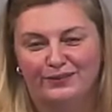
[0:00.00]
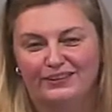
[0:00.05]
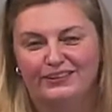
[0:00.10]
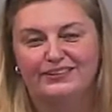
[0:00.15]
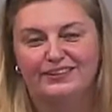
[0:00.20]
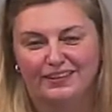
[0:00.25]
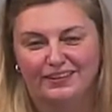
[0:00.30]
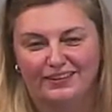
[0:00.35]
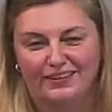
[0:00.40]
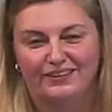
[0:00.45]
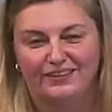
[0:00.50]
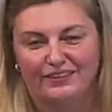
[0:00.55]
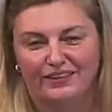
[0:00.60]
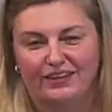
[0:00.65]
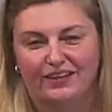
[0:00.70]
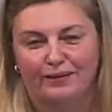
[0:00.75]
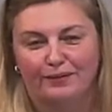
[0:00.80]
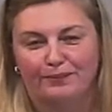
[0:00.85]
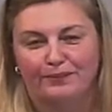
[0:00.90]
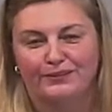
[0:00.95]
say they're going to
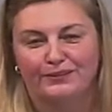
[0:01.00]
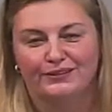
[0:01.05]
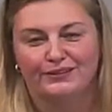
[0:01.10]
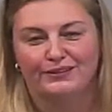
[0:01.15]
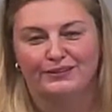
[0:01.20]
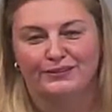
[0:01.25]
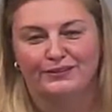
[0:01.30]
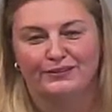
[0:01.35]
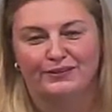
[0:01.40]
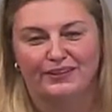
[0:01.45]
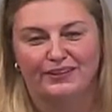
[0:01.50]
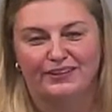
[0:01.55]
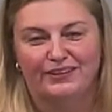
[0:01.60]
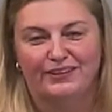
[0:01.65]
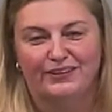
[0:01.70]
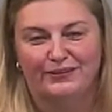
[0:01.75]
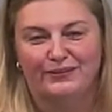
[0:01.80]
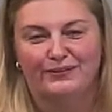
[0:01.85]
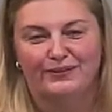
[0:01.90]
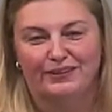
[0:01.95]
happen soon. I
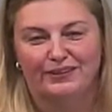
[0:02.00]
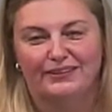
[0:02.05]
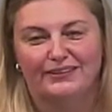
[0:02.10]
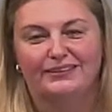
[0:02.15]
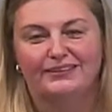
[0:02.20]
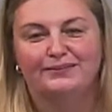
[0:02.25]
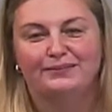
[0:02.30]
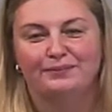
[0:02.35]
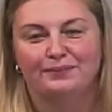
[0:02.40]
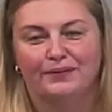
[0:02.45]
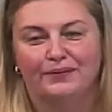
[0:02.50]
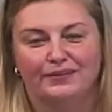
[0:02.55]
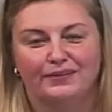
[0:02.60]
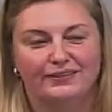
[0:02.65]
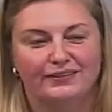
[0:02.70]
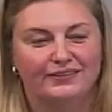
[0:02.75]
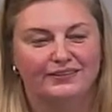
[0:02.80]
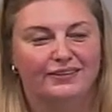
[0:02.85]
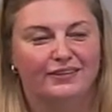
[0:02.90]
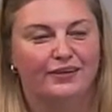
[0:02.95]
know this, but
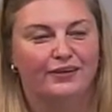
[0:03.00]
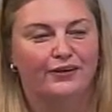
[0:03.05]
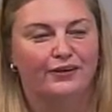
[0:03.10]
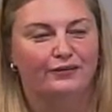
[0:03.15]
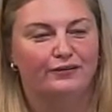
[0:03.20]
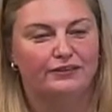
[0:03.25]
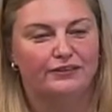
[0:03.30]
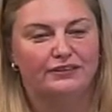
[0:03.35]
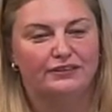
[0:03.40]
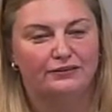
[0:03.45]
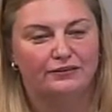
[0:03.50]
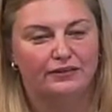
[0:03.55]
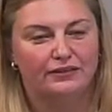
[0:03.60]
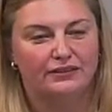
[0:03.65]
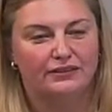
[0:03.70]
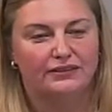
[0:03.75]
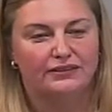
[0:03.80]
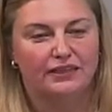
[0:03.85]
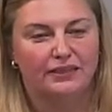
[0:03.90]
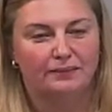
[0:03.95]
obviously with
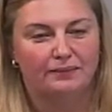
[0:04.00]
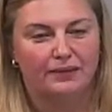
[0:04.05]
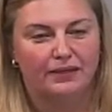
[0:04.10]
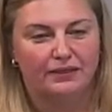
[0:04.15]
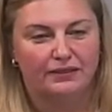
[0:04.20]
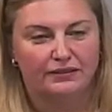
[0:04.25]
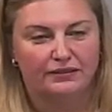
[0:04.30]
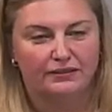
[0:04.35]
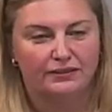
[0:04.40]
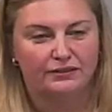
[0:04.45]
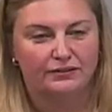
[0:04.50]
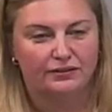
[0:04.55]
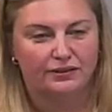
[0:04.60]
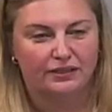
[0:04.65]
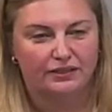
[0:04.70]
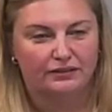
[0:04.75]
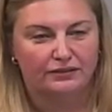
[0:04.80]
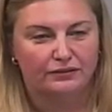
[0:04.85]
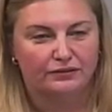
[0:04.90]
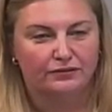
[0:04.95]
the setback in
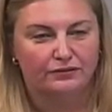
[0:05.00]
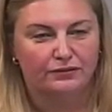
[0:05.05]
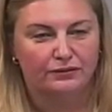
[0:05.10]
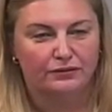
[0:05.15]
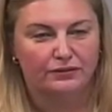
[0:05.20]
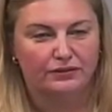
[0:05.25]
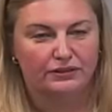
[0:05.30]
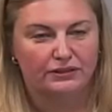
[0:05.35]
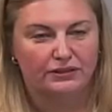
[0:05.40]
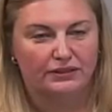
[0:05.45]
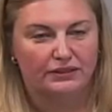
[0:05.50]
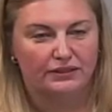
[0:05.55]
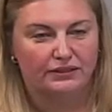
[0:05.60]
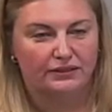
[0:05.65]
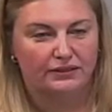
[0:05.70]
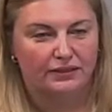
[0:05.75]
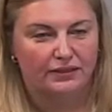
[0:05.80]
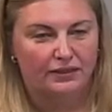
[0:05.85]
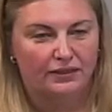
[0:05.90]
2014,